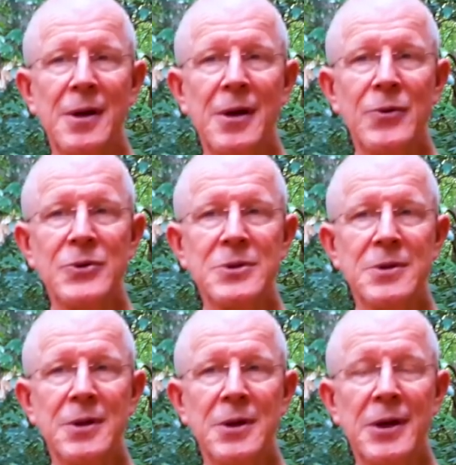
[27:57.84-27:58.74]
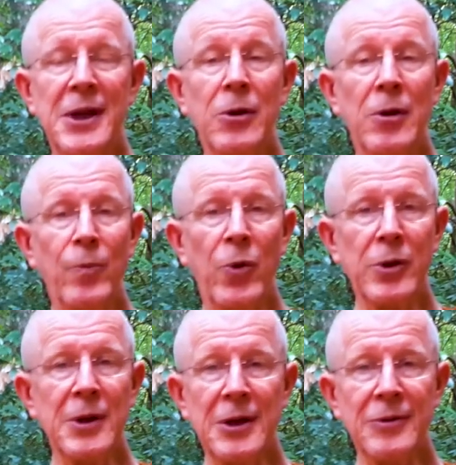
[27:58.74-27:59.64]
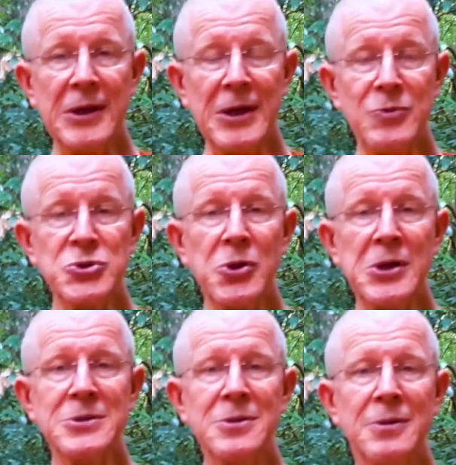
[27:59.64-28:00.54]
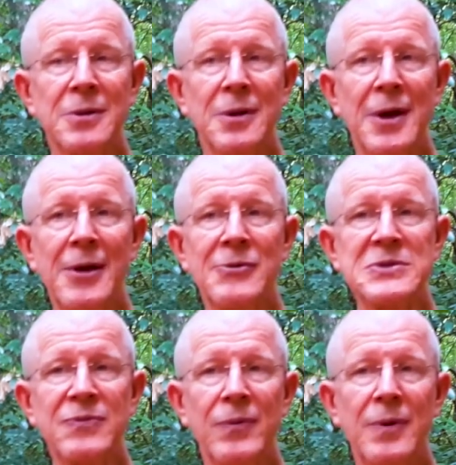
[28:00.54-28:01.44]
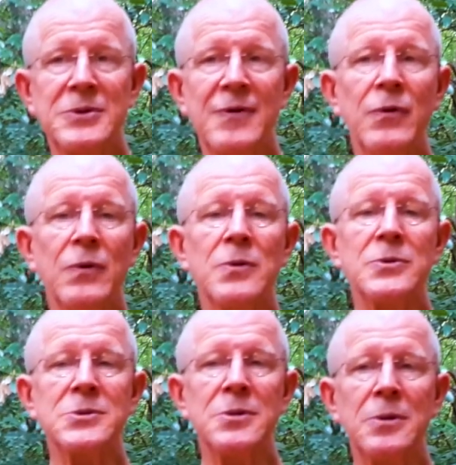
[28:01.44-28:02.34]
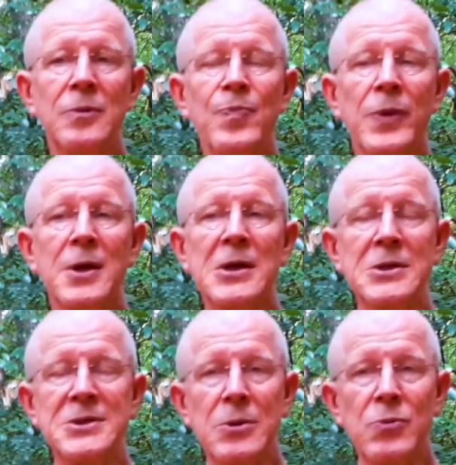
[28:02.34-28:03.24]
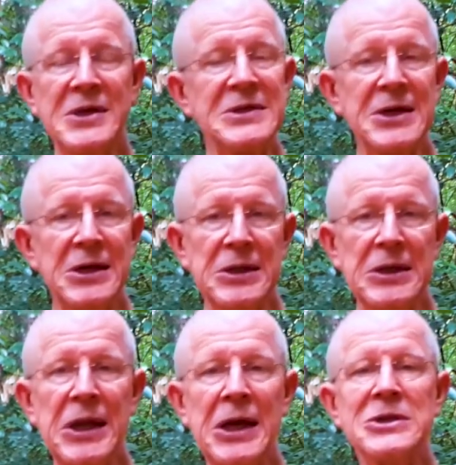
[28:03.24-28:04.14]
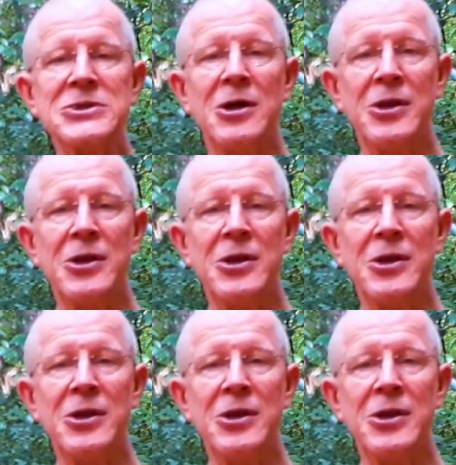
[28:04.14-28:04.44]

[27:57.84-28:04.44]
the leg got broken at the hip joint, and it was difficult to reset the leg so